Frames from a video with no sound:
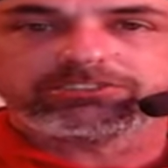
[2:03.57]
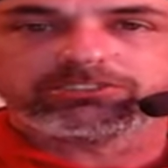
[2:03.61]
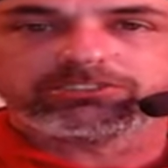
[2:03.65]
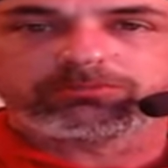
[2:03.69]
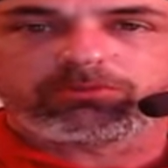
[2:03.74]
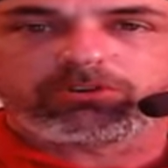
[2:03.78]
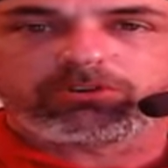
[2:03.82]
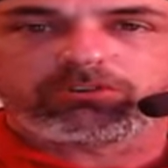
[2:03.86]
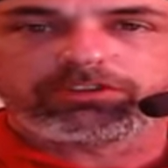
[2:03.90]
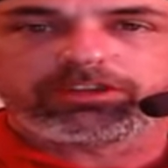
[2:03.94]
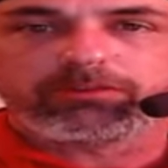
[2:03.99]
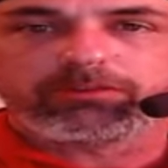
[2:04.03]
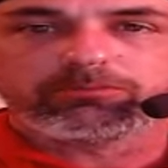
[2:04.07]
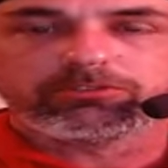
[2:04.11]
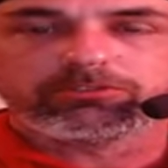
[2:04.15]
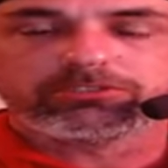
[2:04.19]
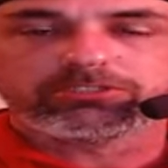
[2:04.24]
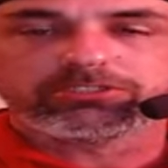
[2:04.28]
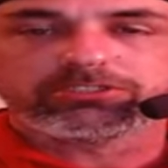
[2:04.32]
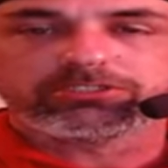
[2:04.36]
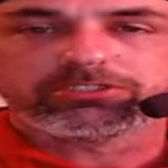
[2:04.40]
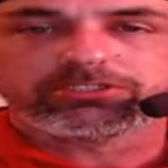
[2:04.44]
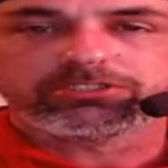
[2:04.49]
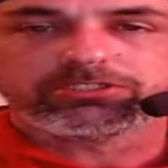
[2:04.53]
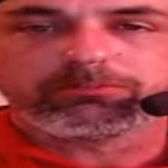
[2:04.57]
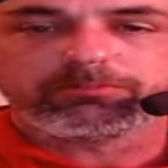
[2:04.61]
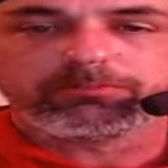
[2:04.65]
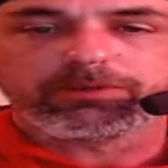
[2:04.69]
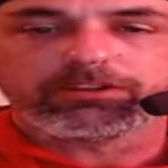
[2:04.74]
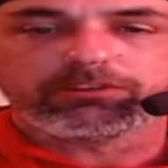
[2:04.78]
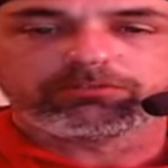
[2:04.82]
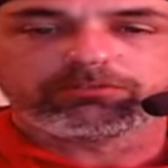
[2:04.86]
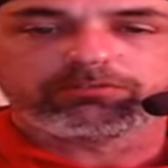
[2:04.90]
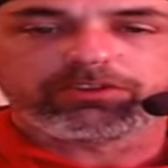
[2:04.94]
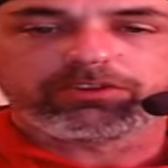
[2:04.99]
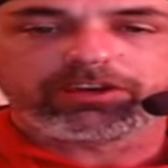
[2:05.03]
Jamall Emmers is just a
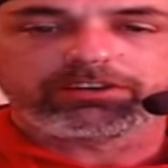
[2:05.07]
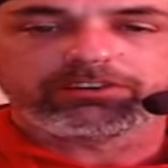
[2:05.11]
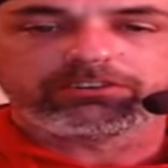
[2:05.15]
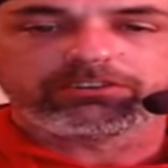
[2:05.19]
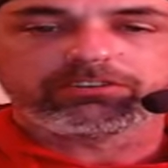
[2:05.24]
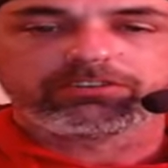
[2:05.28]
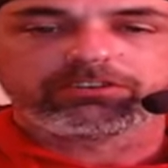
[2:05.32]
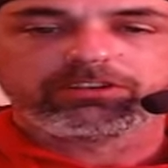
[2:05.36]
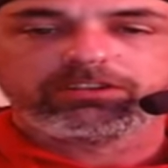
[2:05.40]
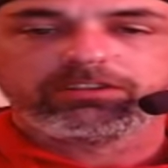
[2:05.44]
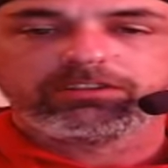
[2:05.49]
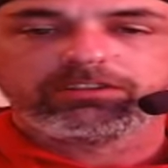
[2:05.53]
better fighter.